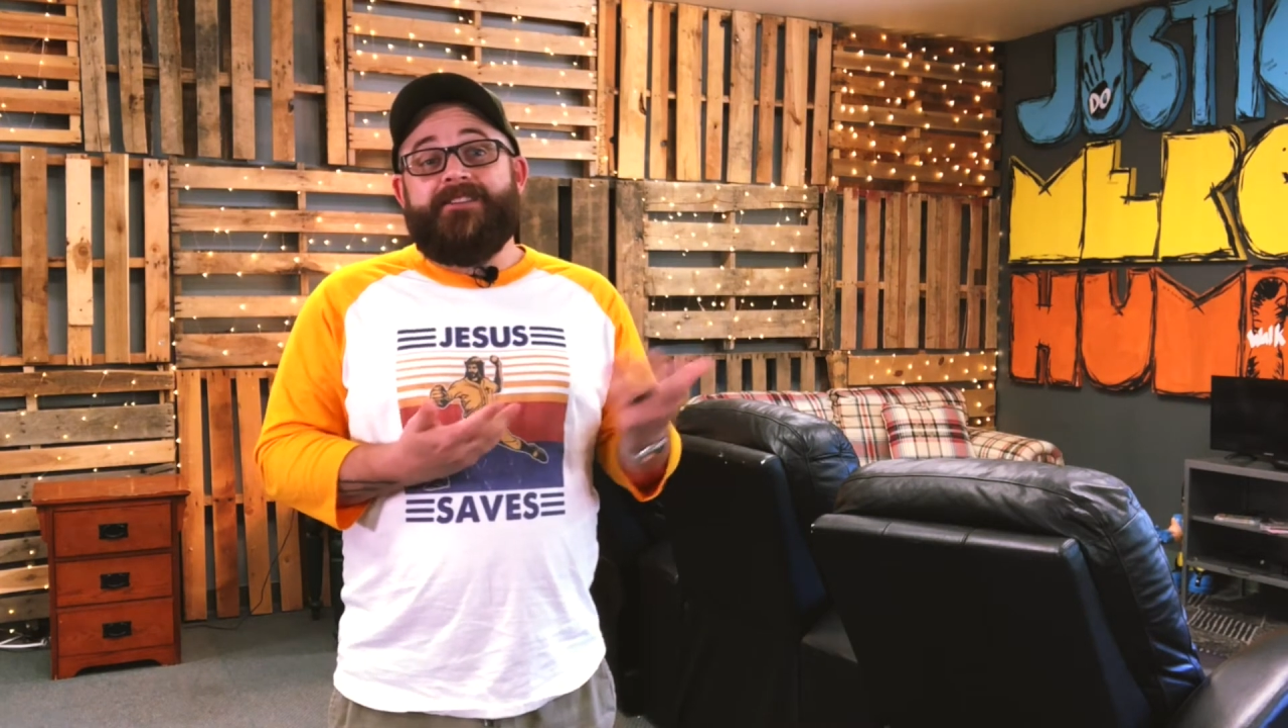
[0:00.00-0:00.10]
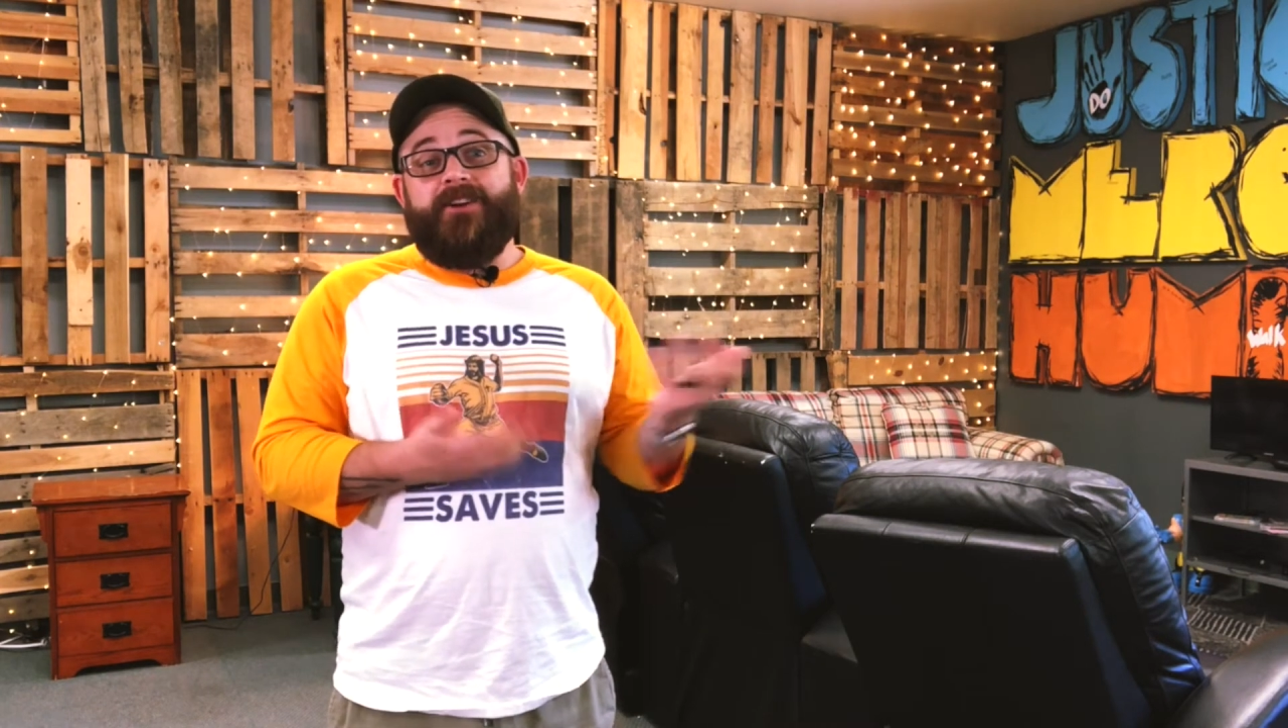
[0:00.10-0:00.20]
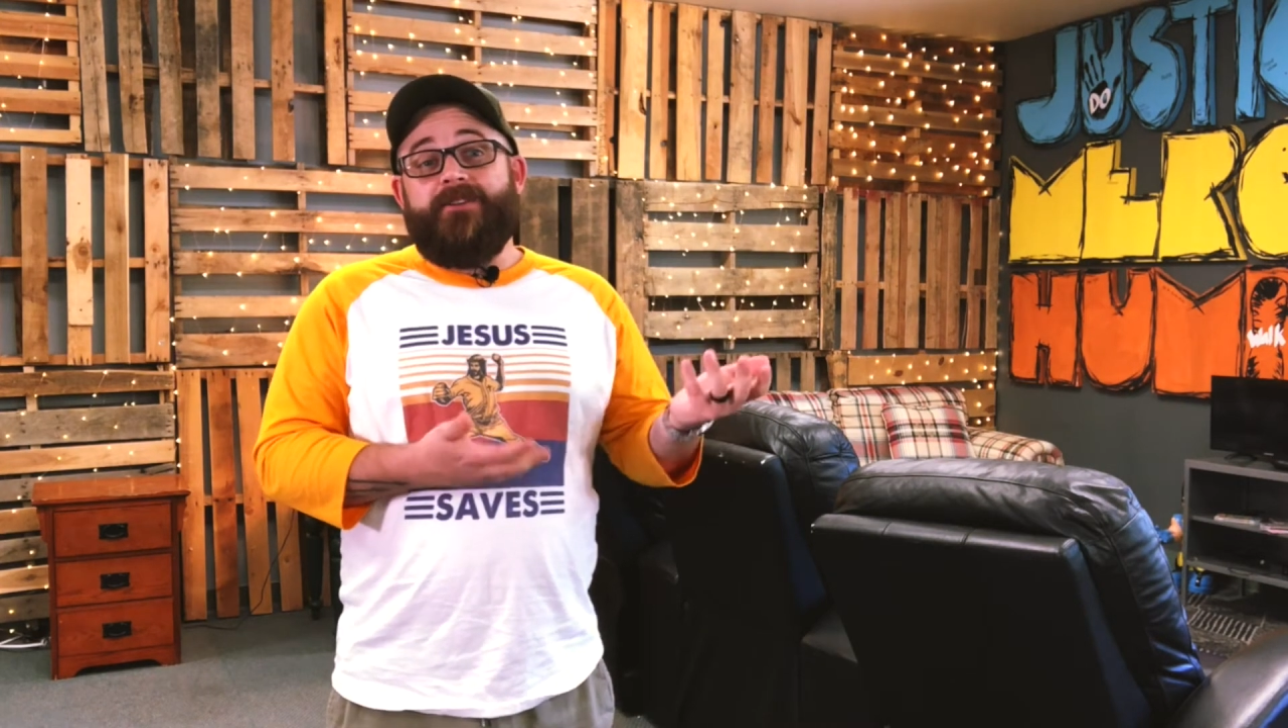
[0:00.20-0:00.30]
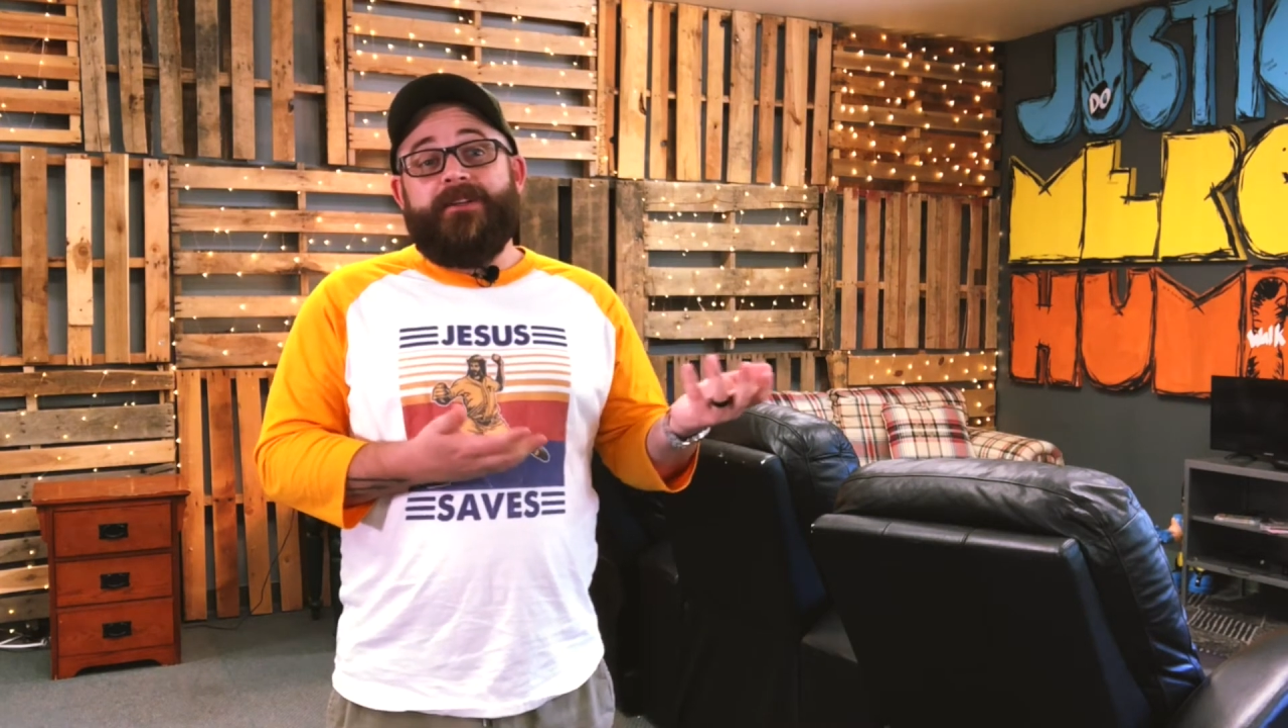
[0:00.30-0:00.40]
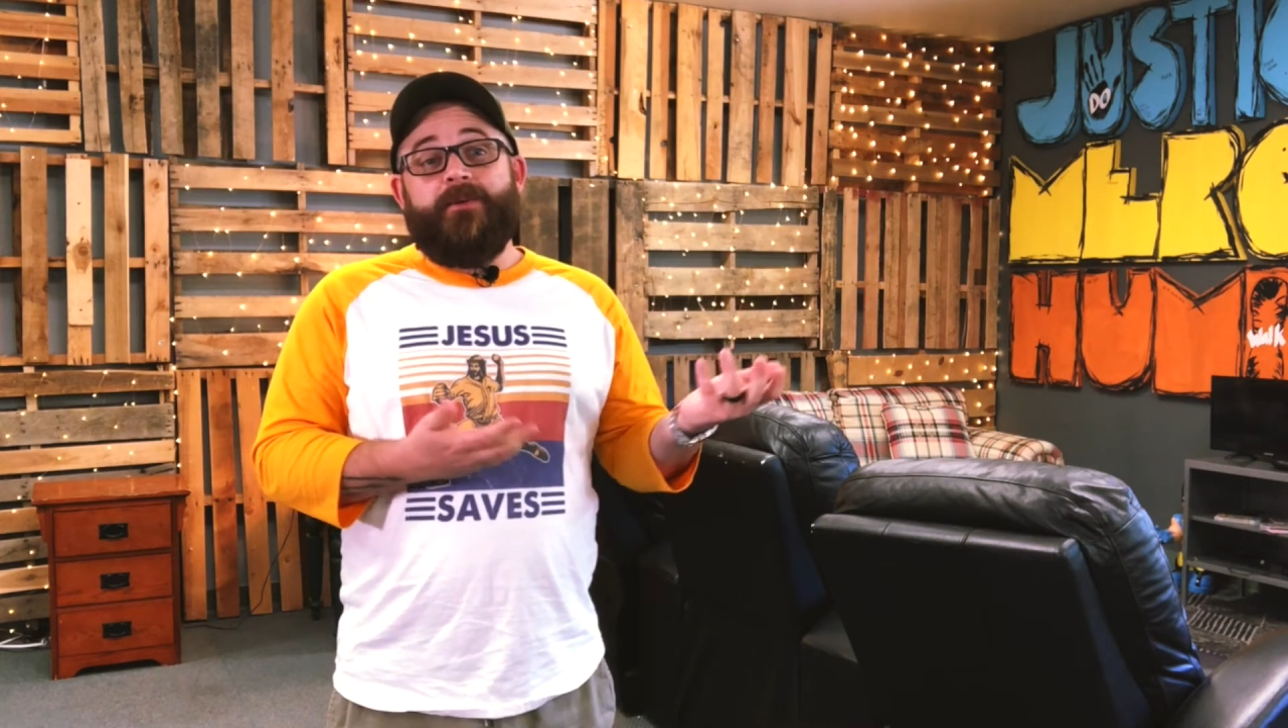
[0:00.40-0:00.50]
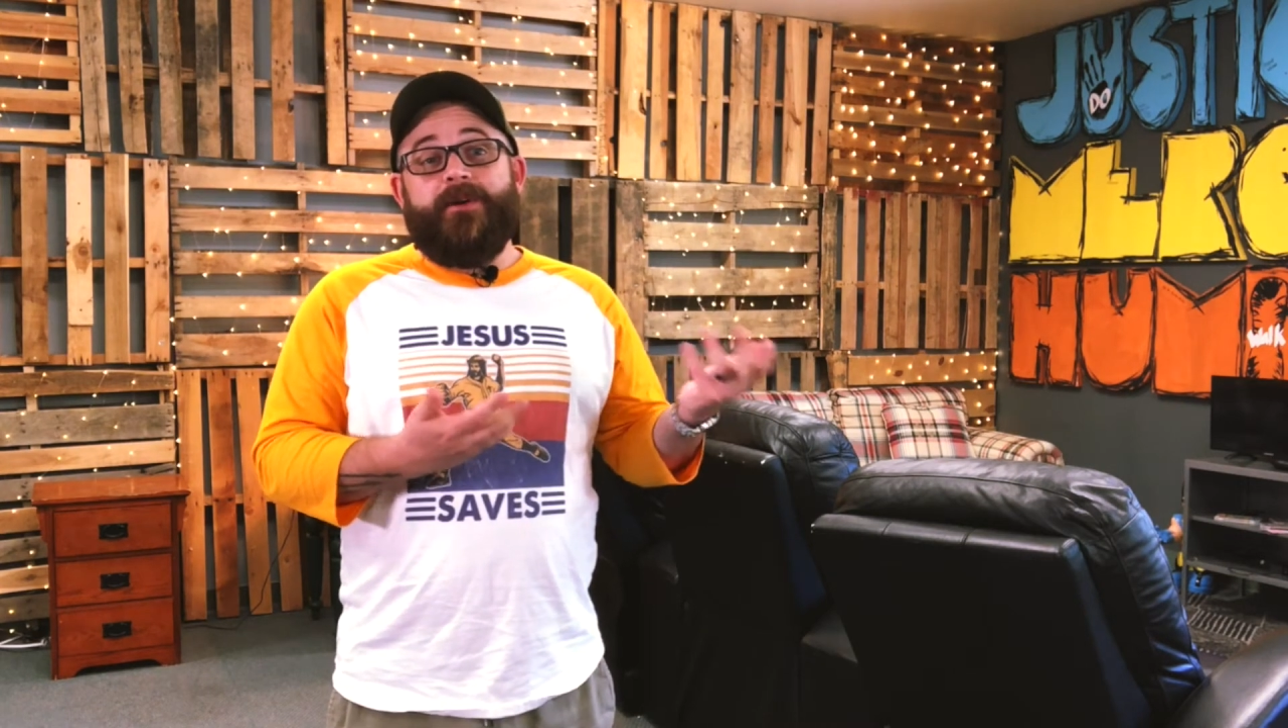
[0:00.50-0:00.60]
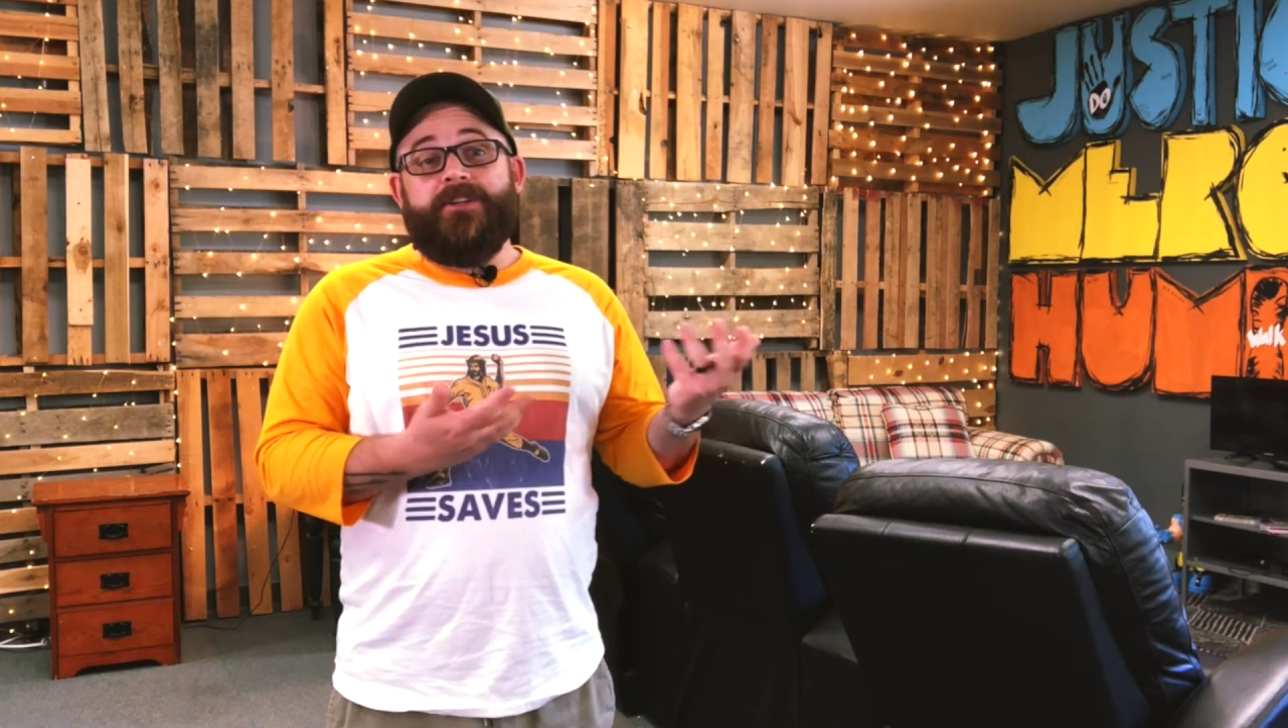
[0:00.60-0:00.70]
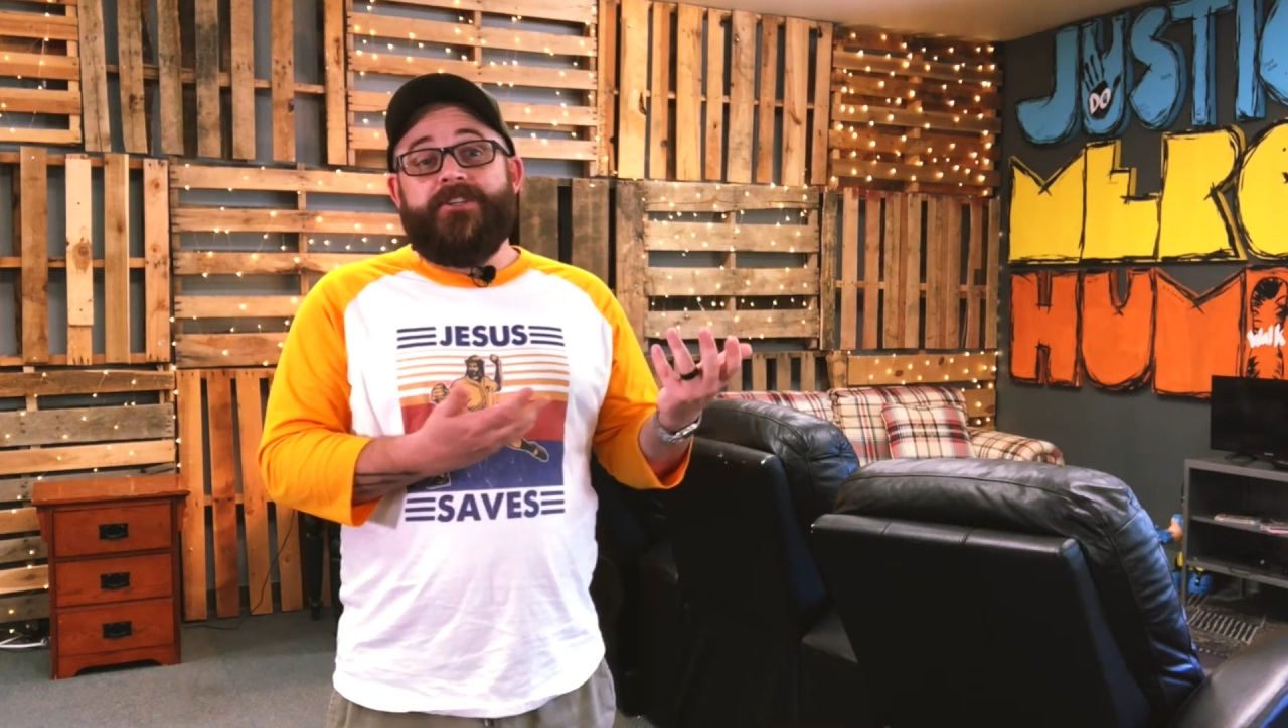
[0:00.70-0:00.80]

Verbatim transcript: Saul didn't want to